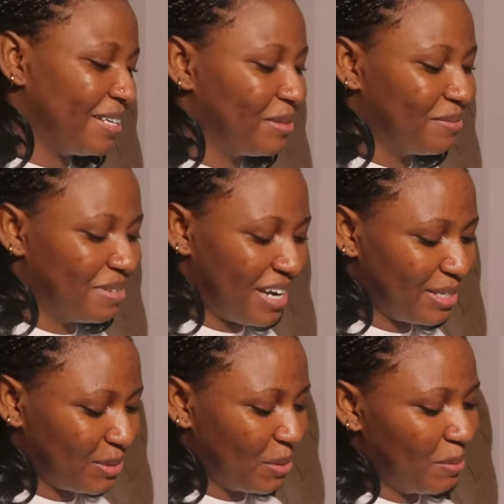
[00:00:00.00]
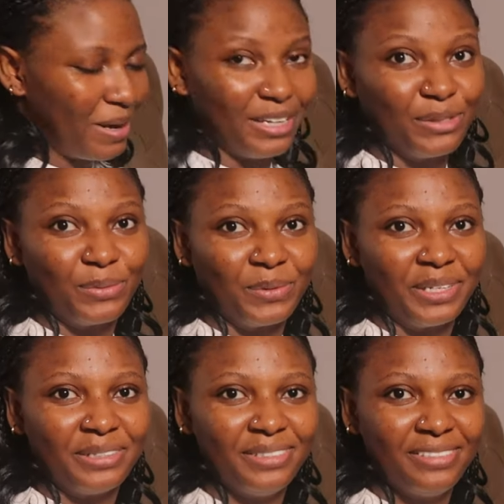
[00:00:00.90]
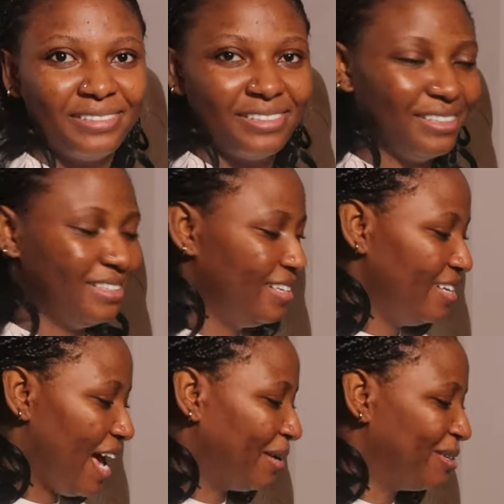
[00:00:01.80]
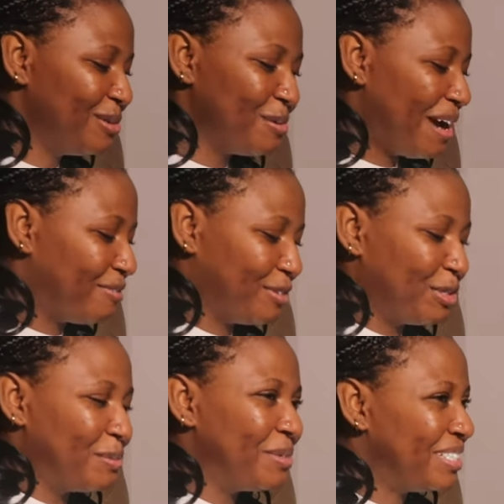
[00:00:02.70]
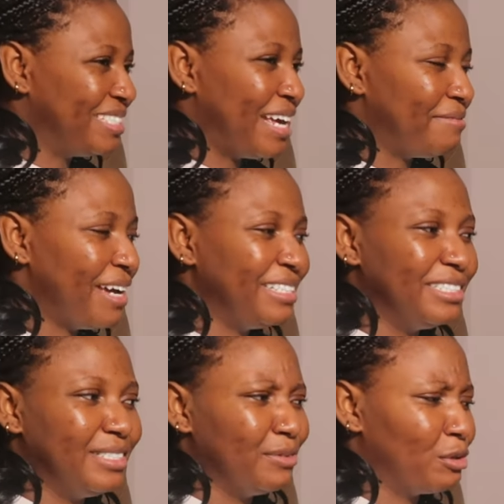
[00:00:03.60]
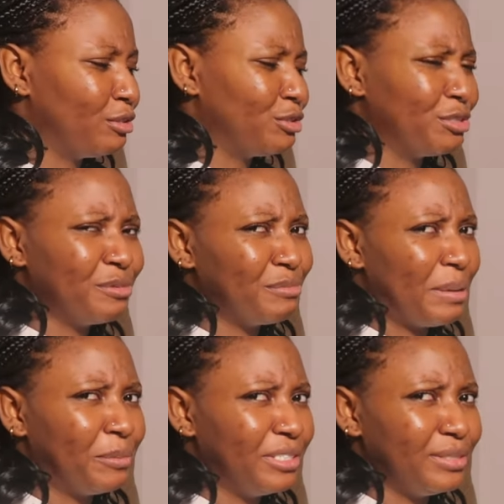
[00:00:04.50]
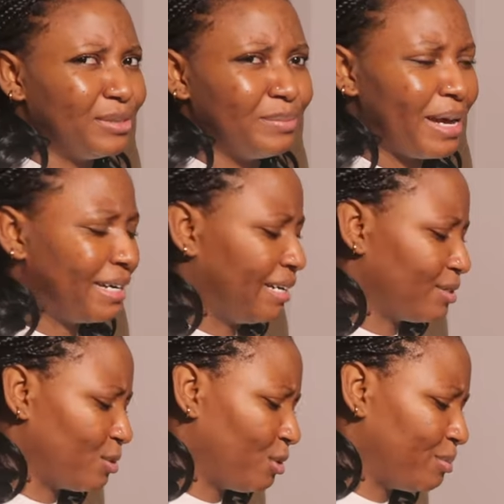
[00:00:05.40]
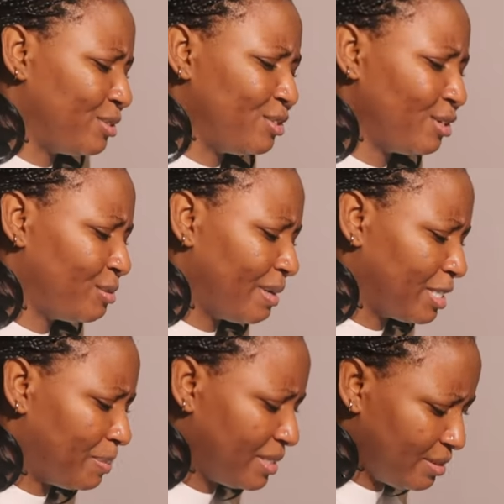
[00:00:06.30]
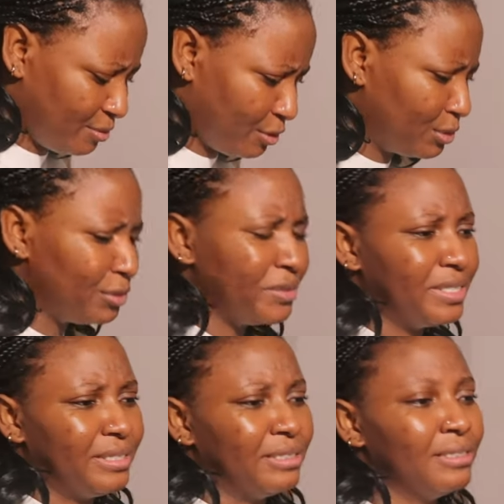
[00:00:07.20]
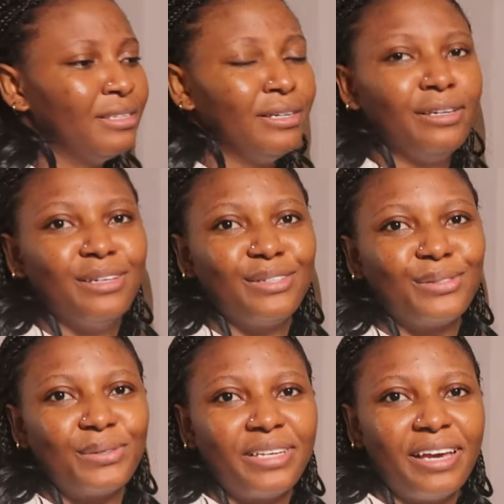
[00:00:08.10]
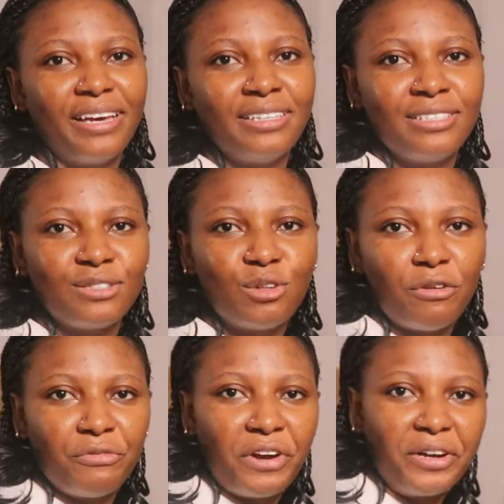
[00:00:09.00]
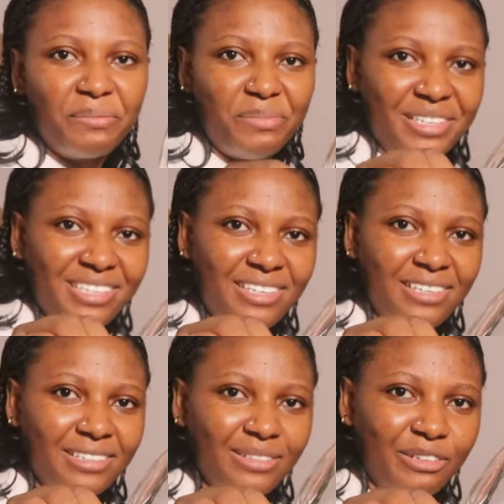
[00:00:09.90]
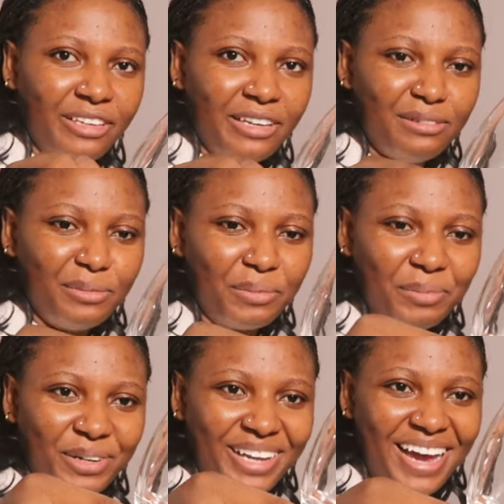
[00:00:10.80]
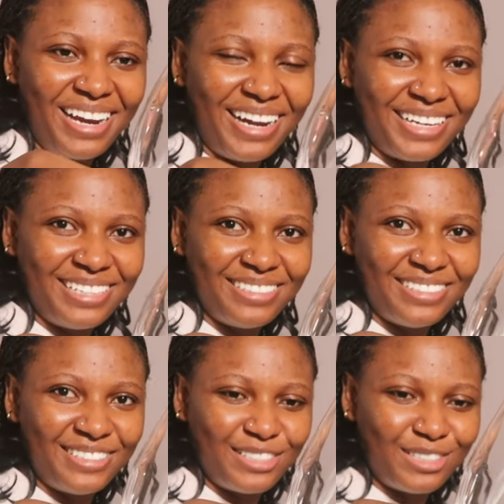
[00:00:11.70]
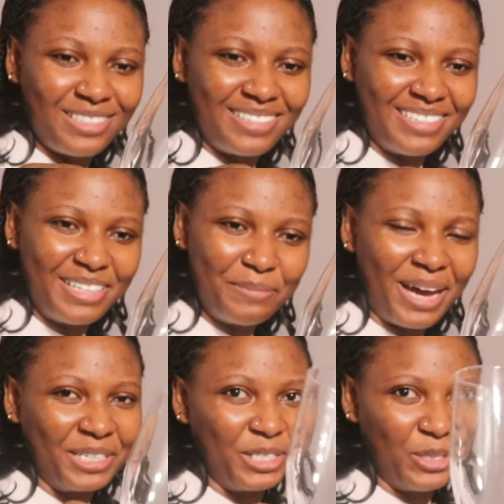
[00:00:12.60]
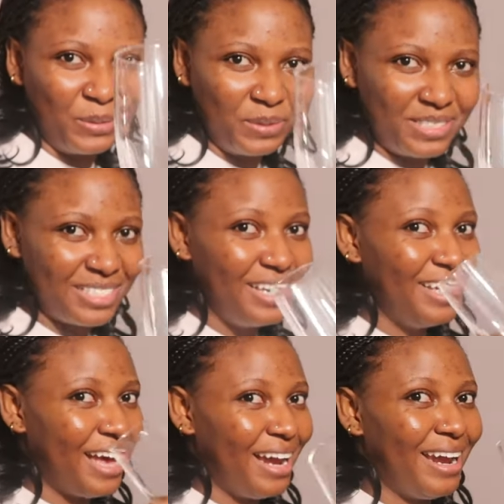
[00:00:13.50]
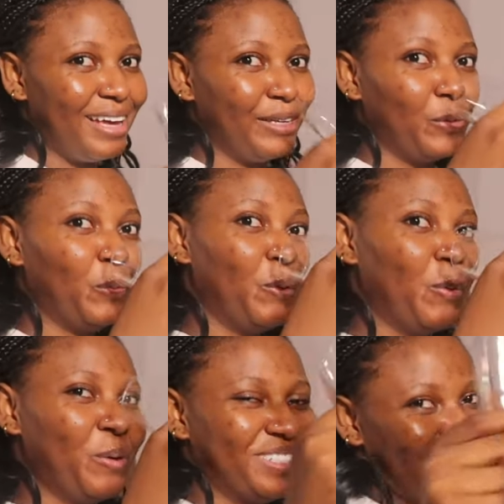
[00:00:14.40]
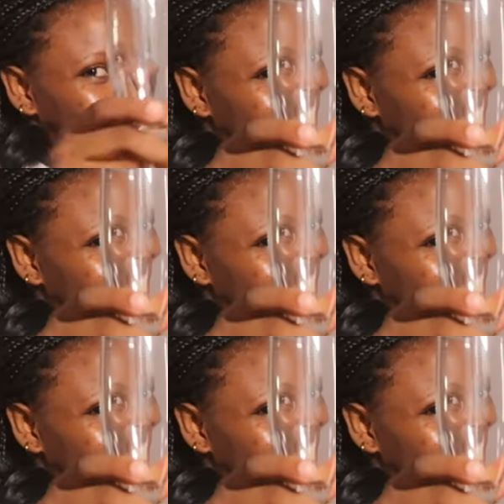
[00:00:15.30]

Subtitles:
set of glass cups as well. I don't know why, for some reason I find it difficult to remove my money to buy glass cups. It's just so expensive for no reason. So yeah, it is not very big, okay, but yeah, I like it. It is slim and cute. I like it. Ooh, I